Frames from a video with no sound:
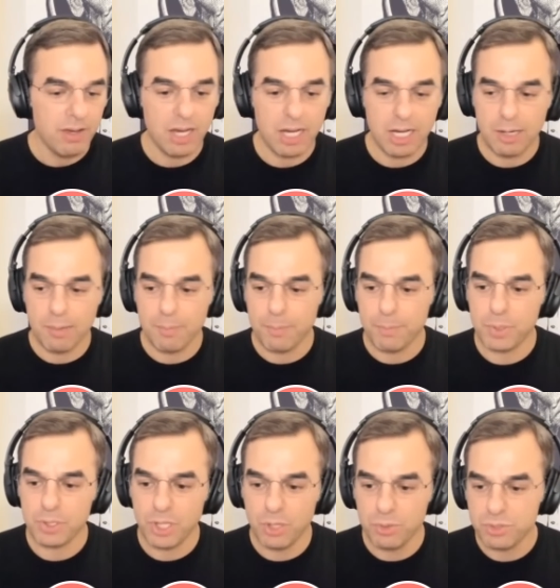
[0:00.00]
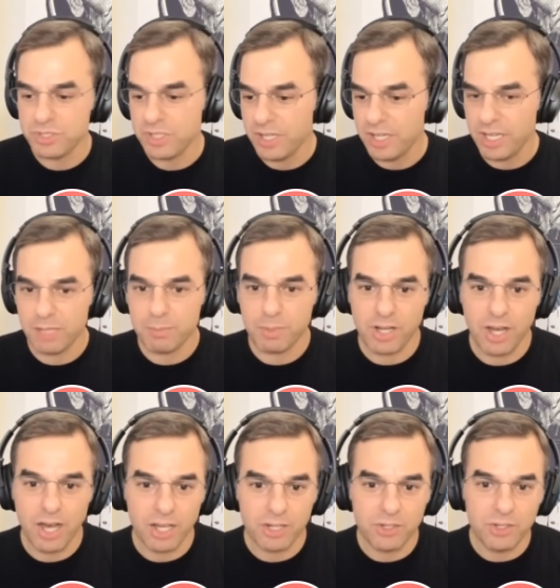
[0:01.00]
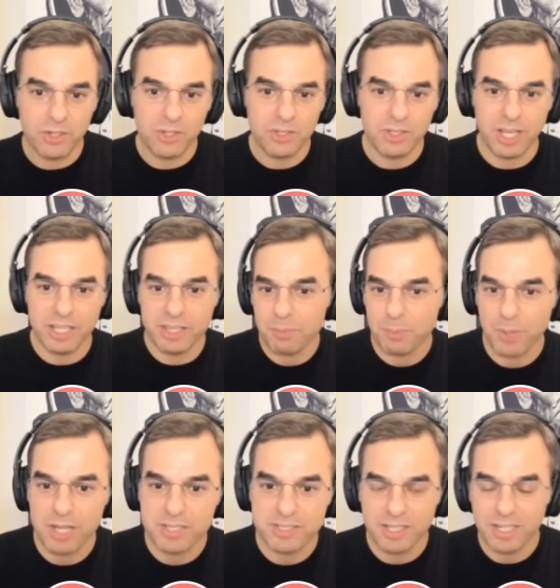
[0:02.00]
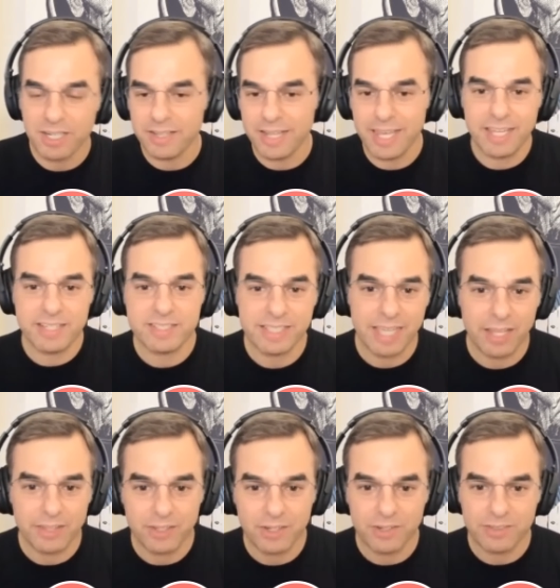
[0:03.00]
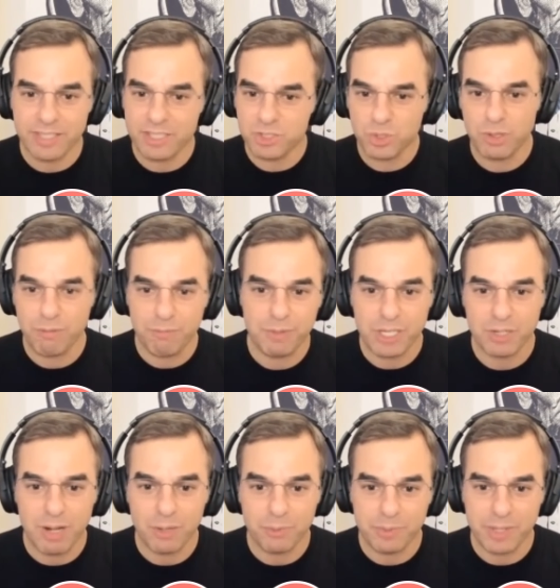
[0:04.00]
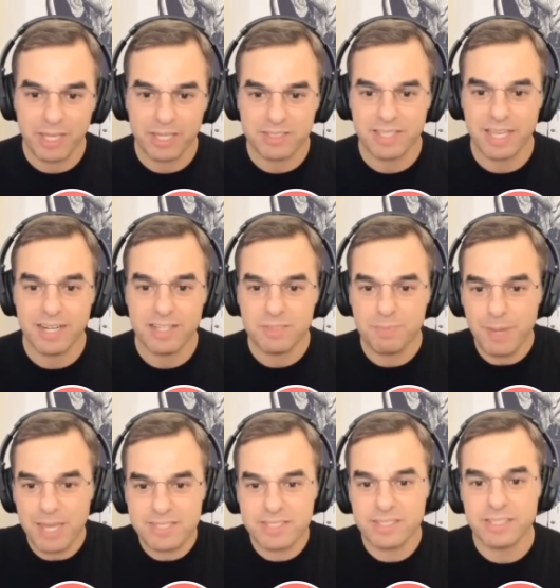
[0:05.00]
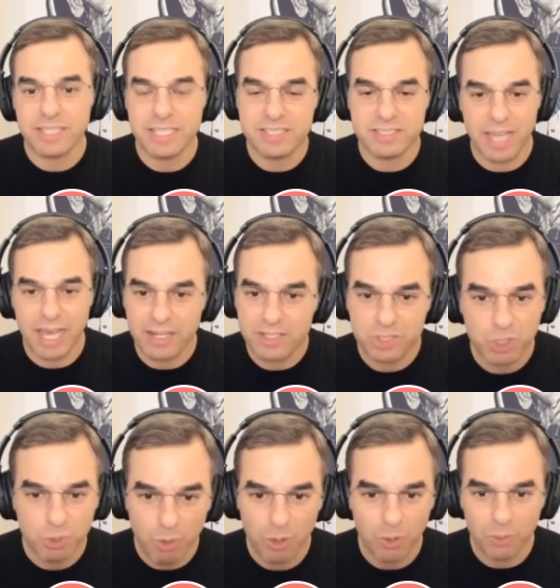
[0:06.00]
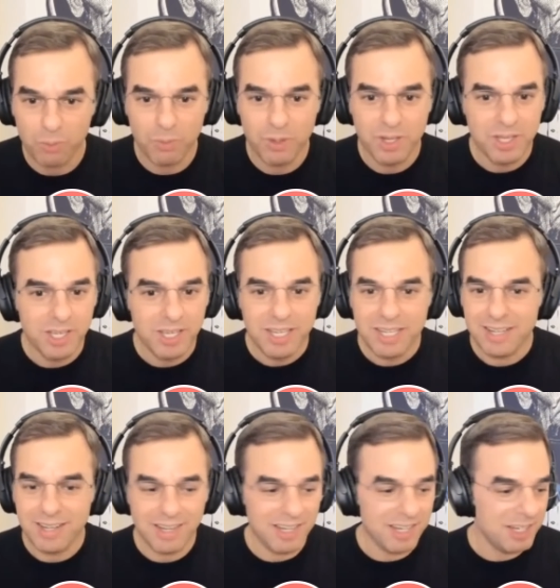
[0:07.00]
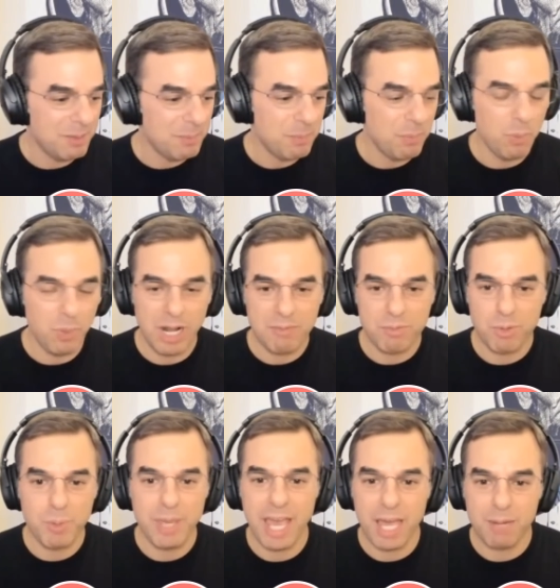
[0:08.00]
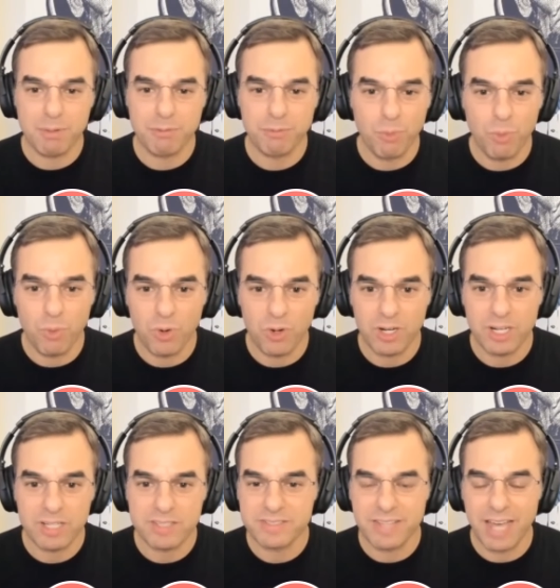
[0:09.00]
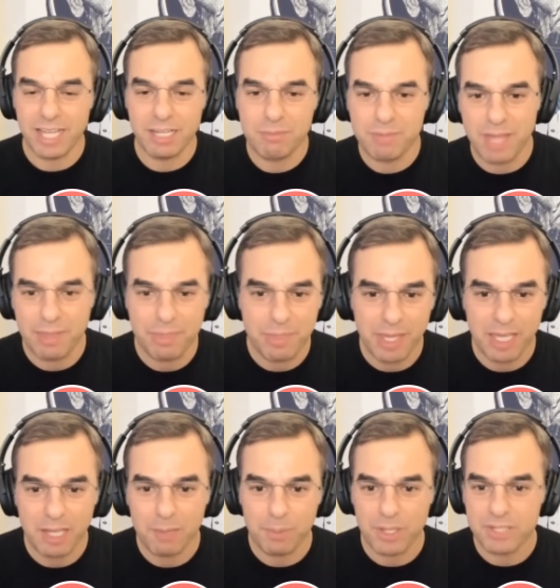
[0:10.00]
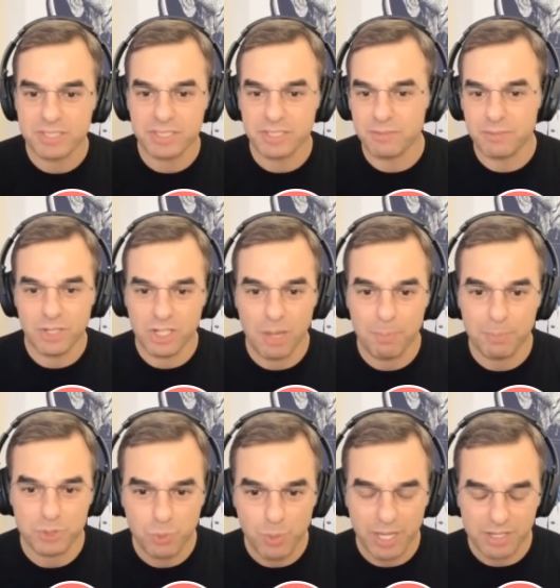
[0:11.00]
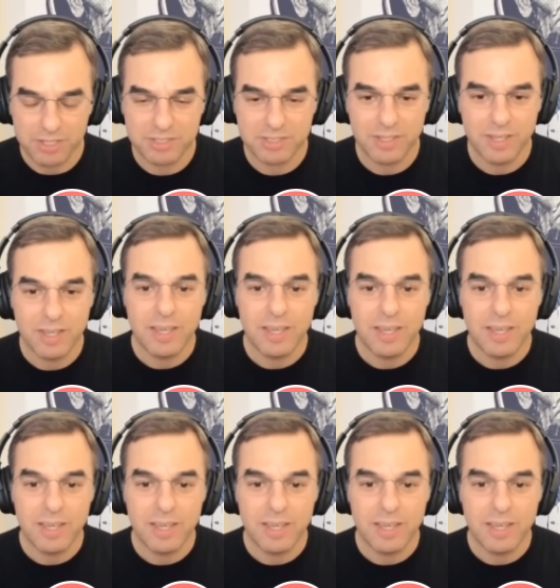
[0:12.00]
Pelosi and McConnell and the president, and they get together and they sort of figure out things, and it's basically status quo. Whatever we had before, it's kind of that thing plus a couple tweaks.